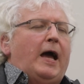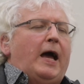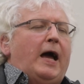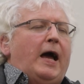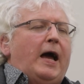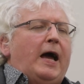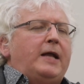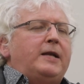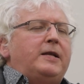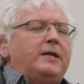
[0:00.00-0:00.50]

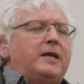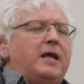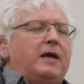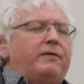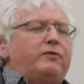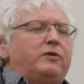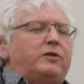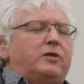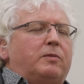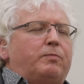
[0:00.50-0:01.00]
And
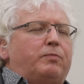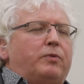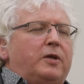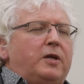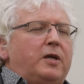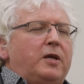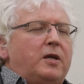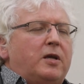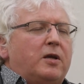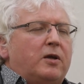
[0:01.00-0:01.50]

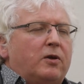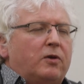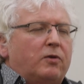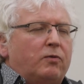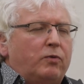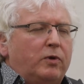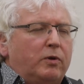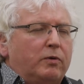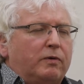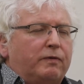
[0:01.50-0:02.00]
inevitably,
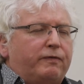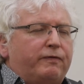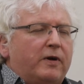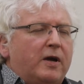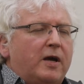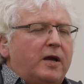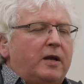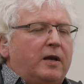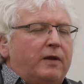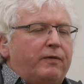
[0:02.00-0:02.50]
we will
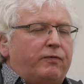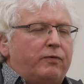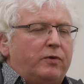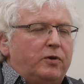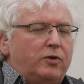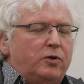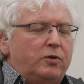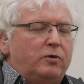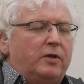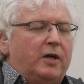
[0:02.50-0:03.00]
find, if we
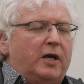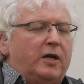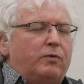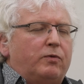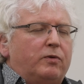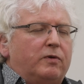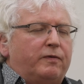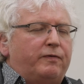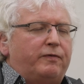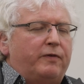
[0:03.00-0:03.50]
do that,
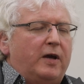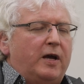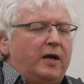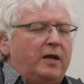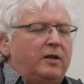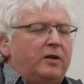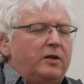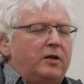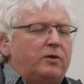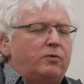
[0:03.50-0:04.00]
we'll
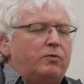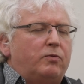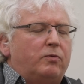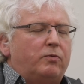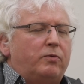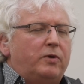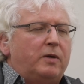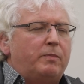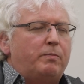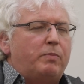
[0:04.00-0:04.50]
find that
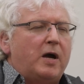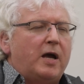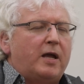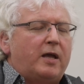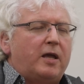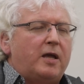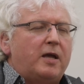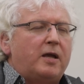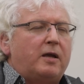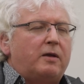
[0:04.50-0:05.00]
we're
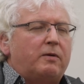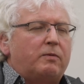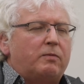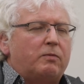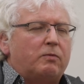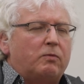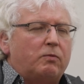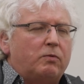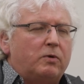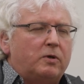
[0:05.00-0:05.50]
backing
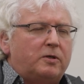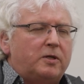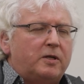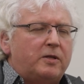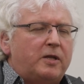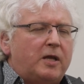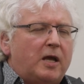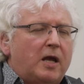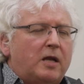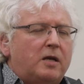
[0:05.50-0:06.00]
what in
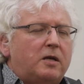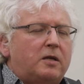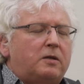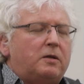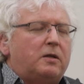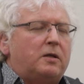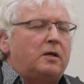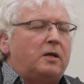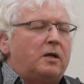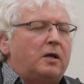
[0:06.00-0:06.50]
the end
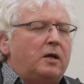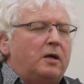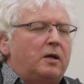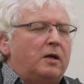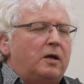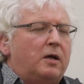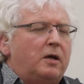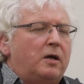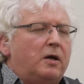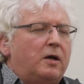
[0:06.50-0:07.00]

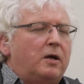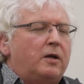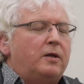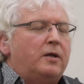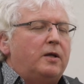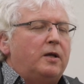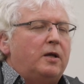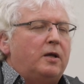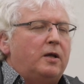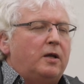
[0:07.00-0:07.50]
uh,
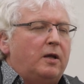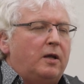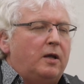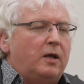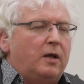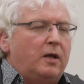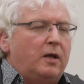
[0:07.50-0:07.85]
uh,